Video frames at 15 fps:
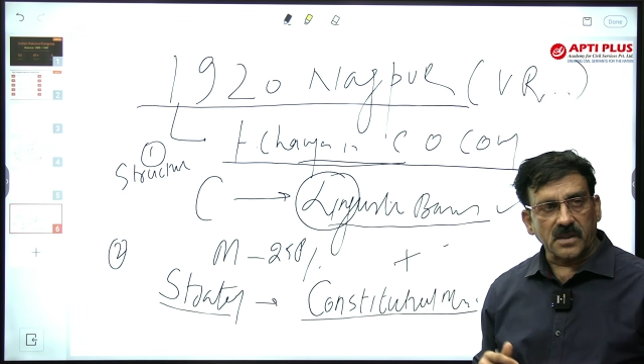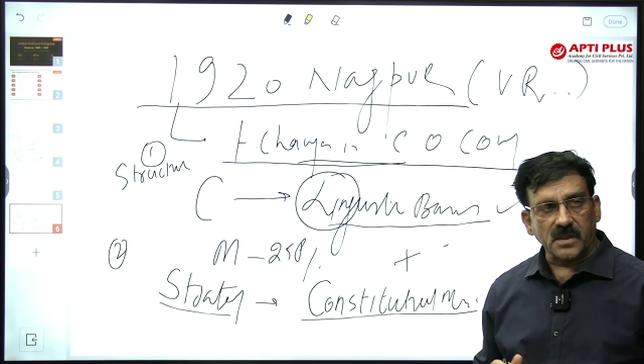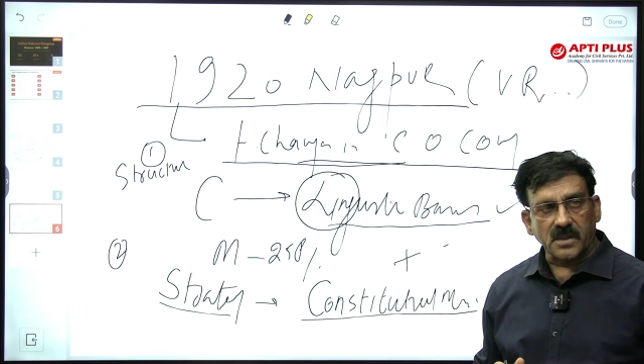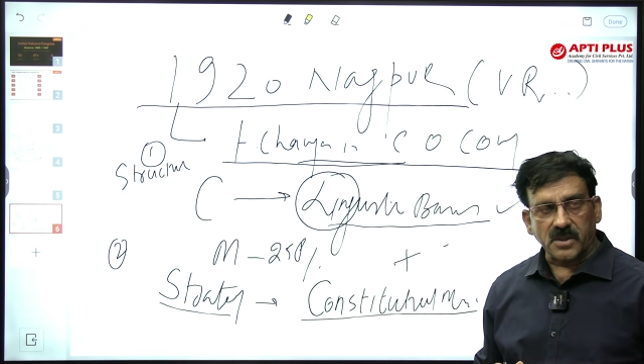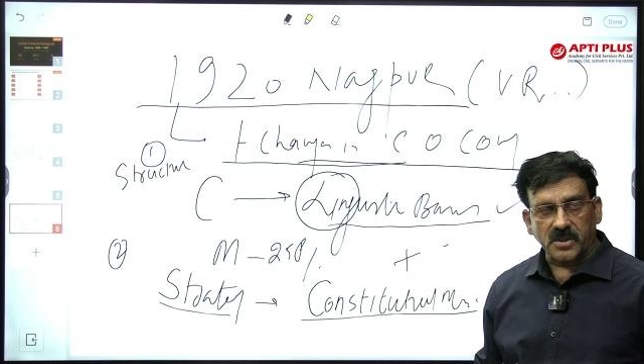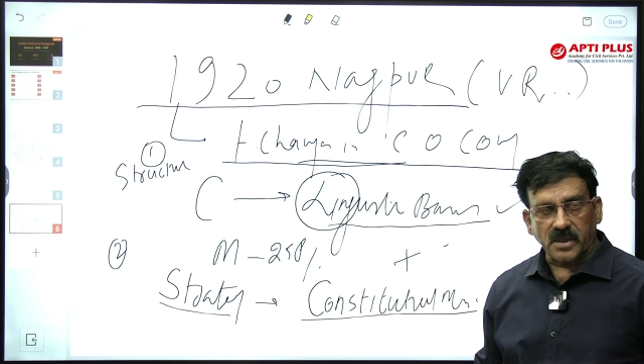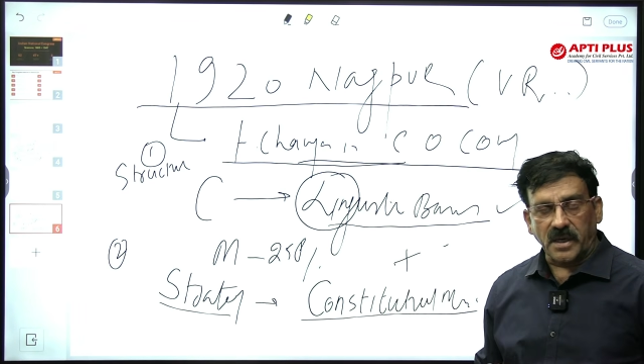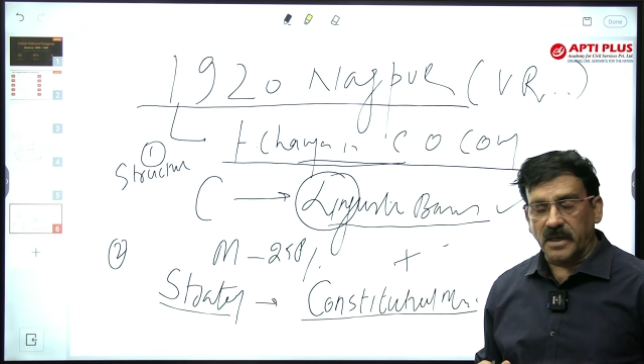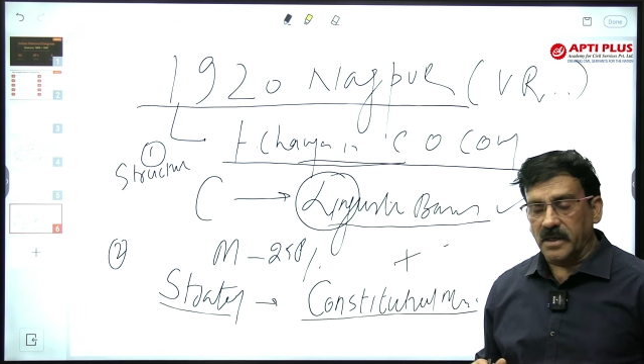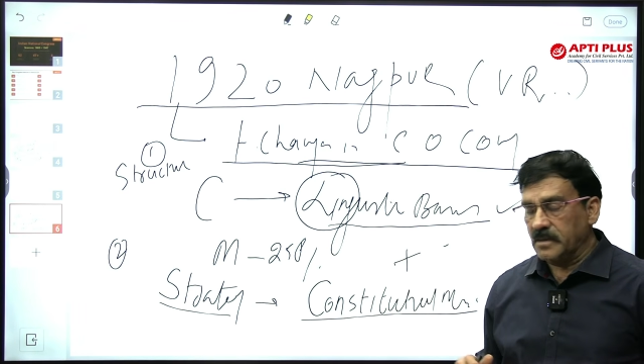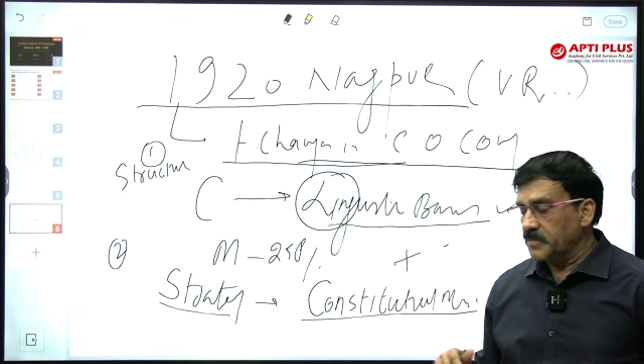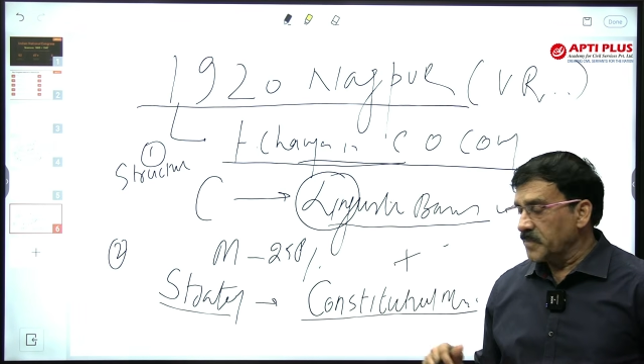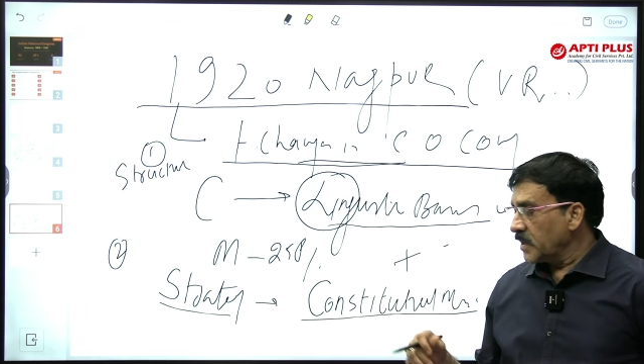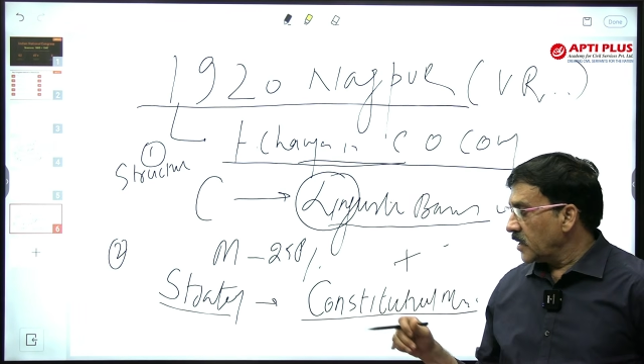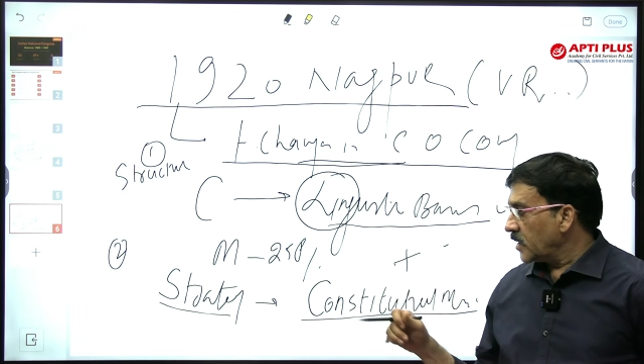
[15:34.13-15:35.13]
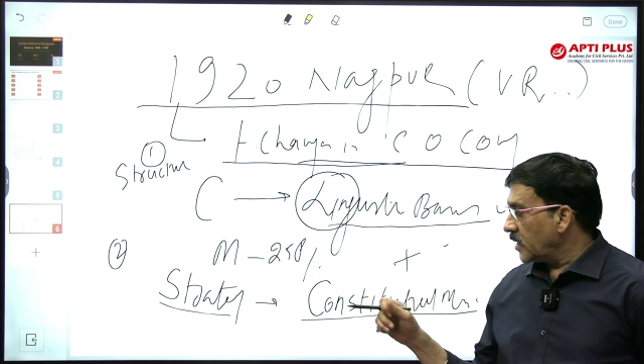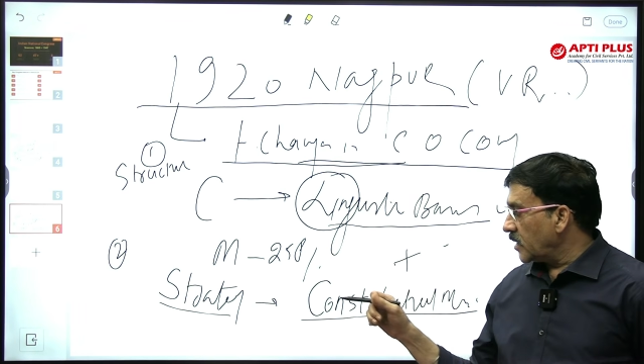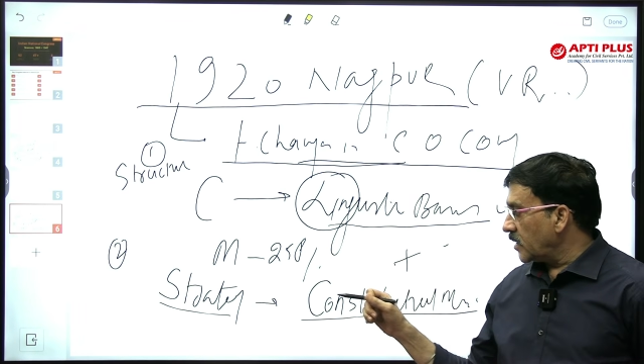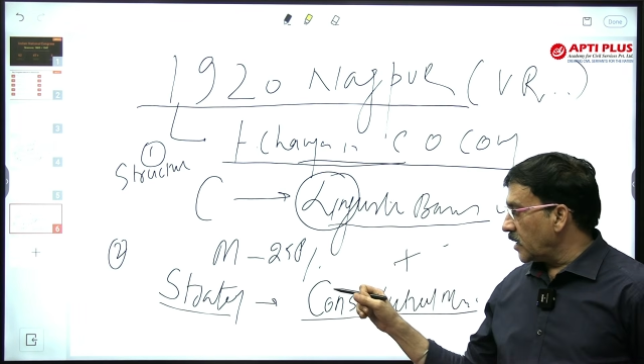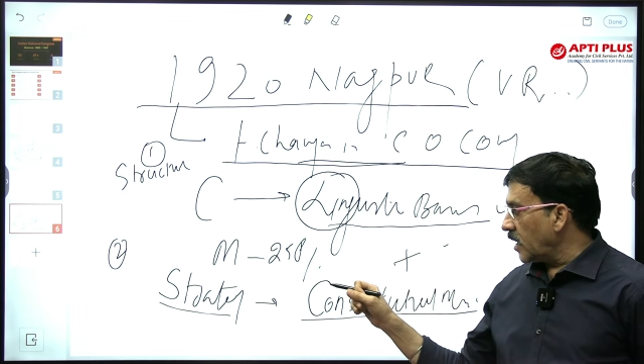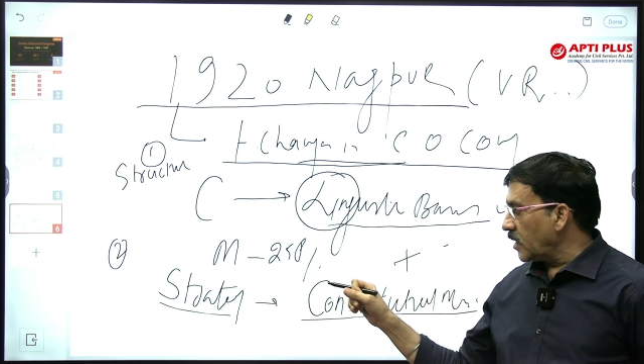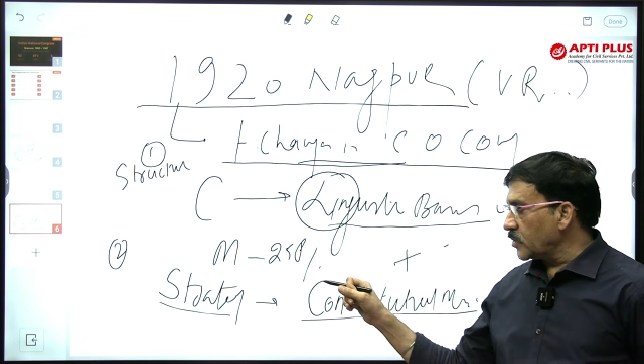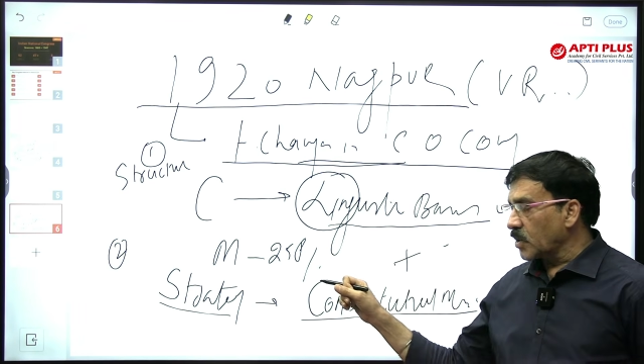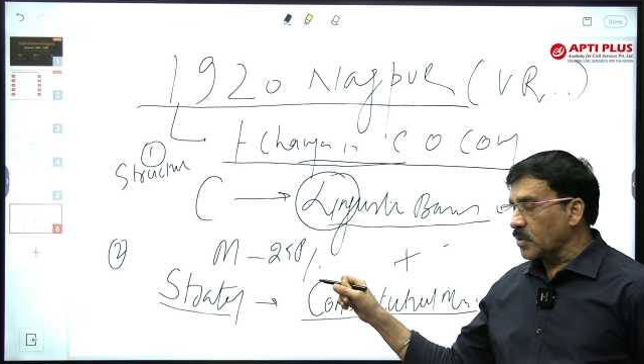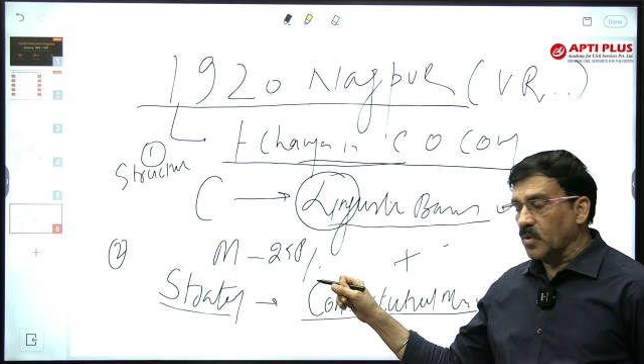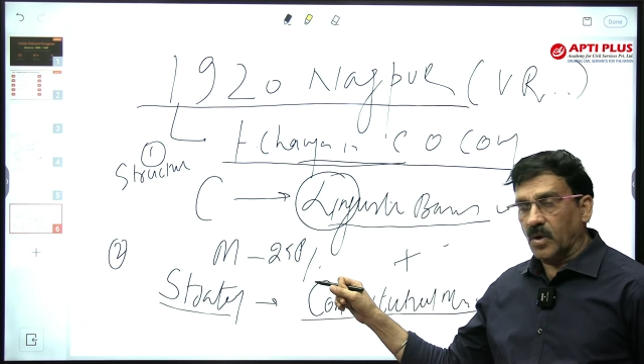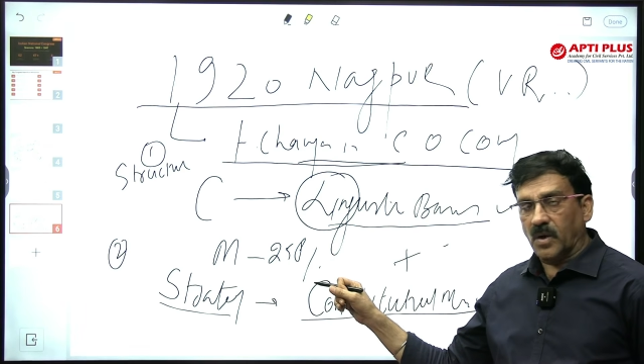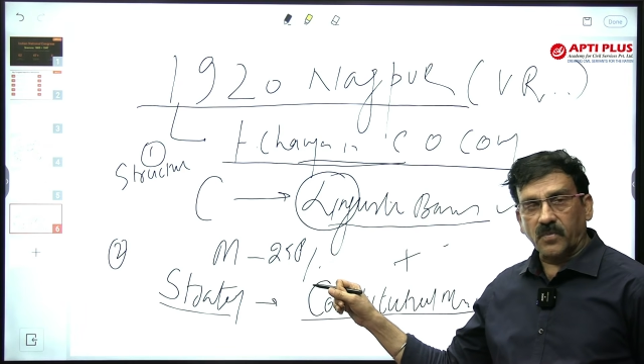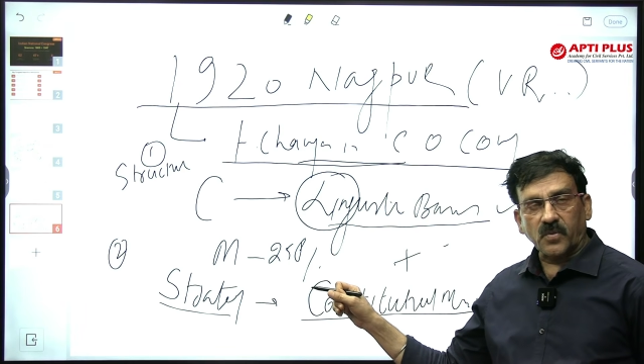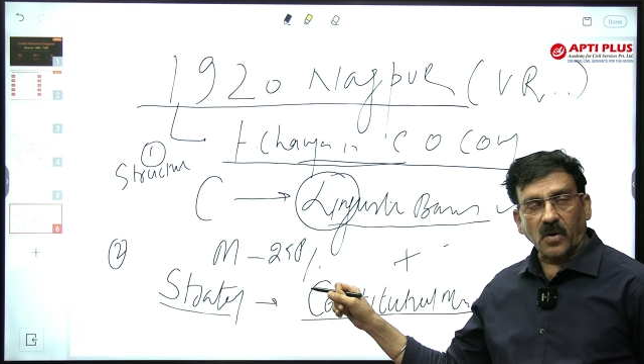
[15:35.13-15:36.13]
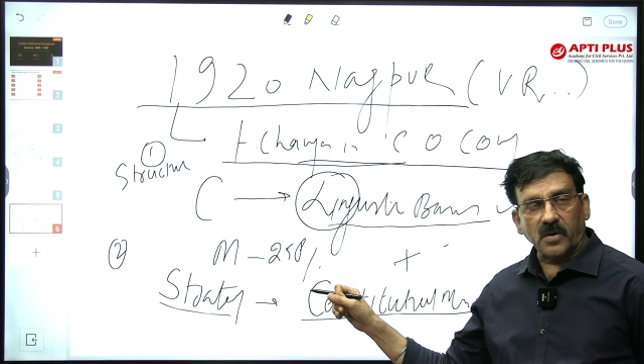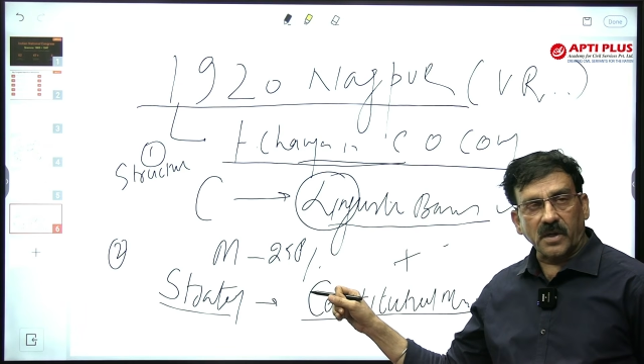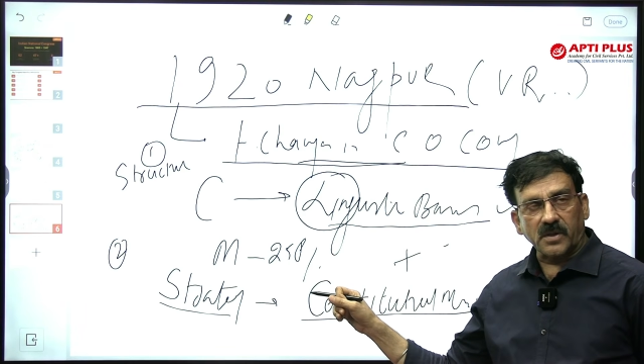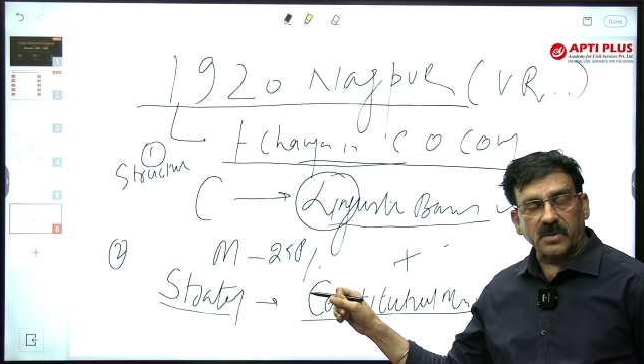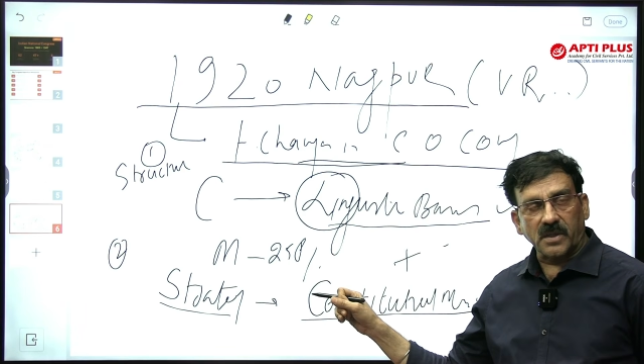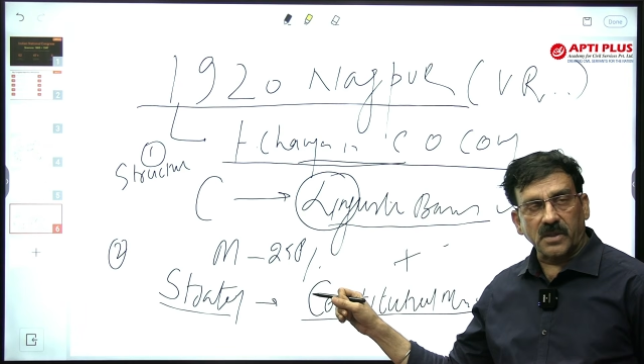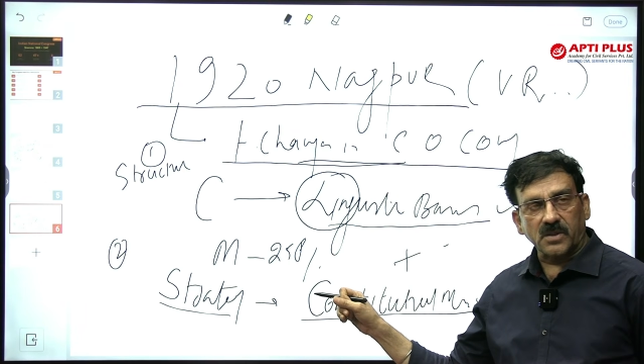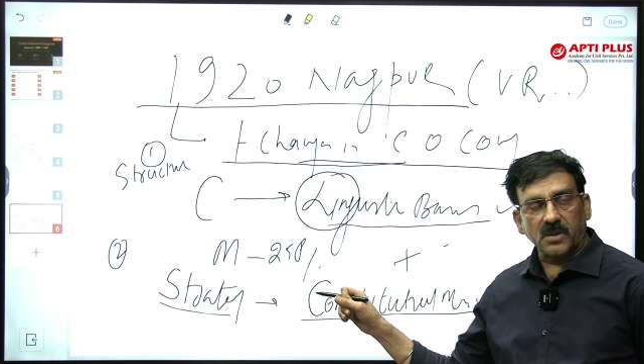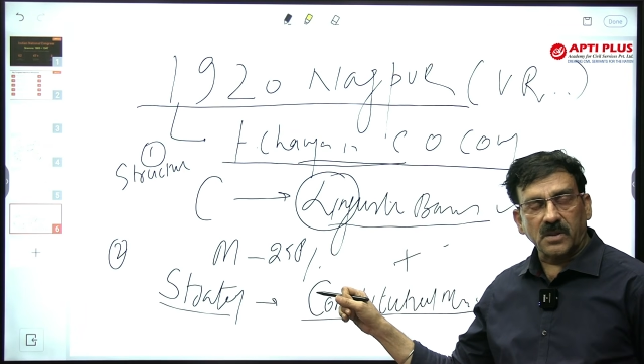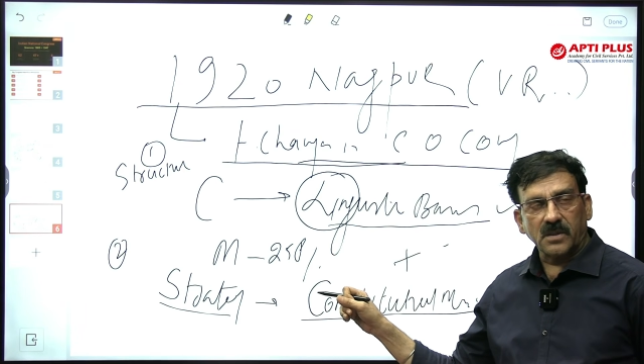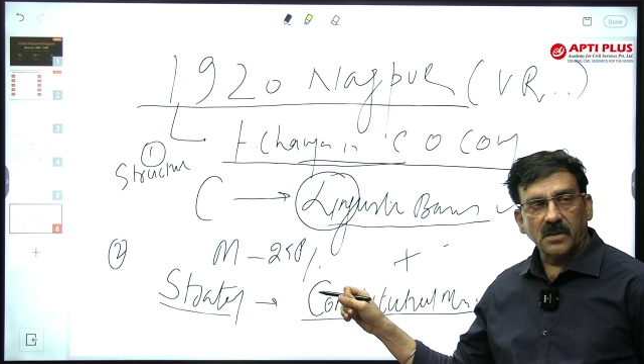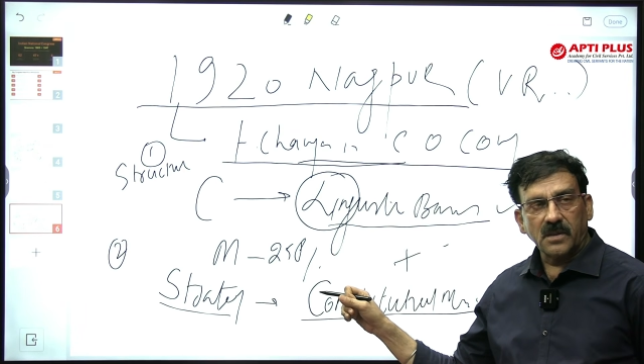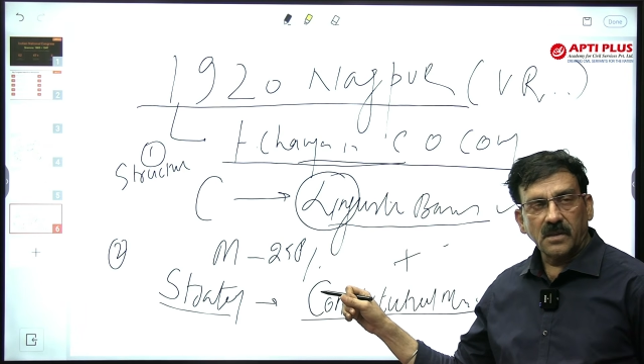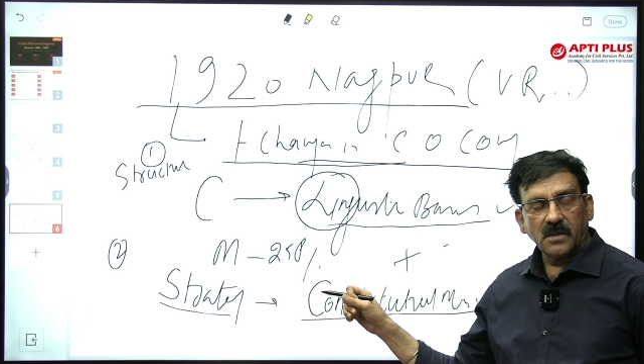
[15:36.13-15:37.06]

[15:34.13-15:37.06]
He is saying, now the goal of Congress is